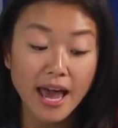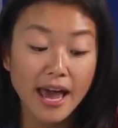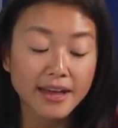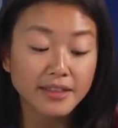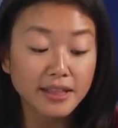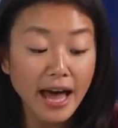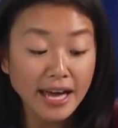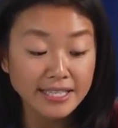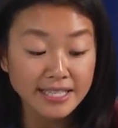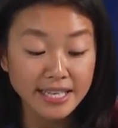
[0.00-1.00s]
And the
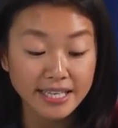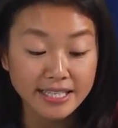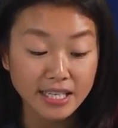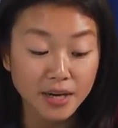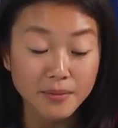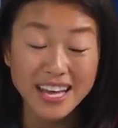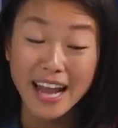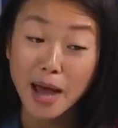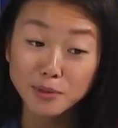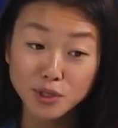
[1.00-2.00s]
last is um, an
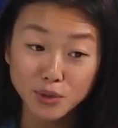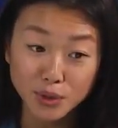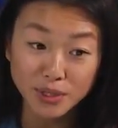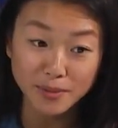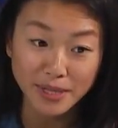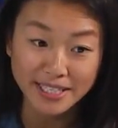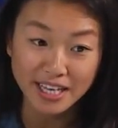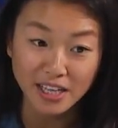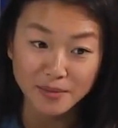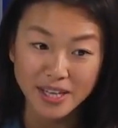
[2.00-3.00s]
absolutely placed
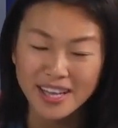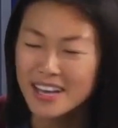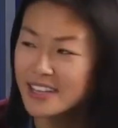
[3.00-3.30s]
element.